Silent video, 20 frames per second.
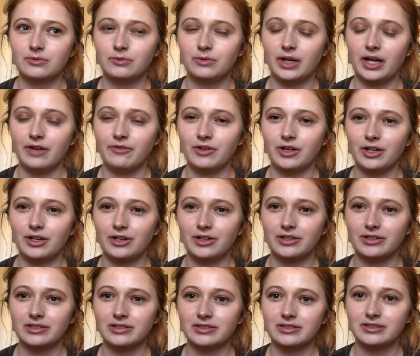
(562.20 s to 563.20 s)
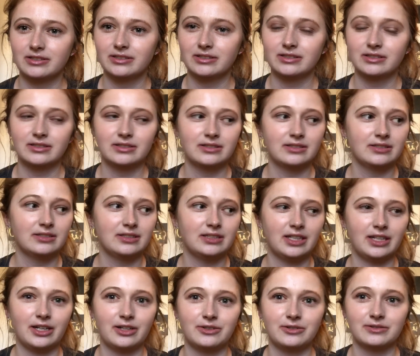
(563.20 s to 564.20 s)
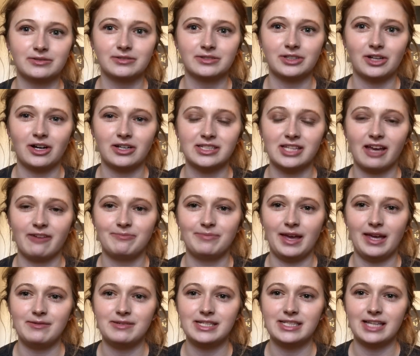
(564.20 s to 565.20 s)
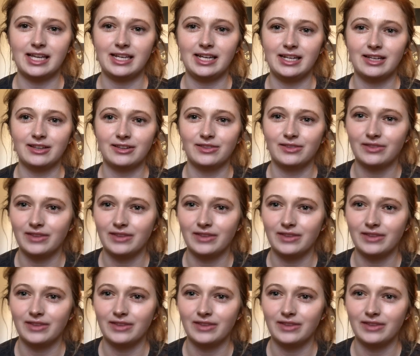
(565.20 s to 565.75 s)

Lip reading: whenever, you know, dogs have babies, they need,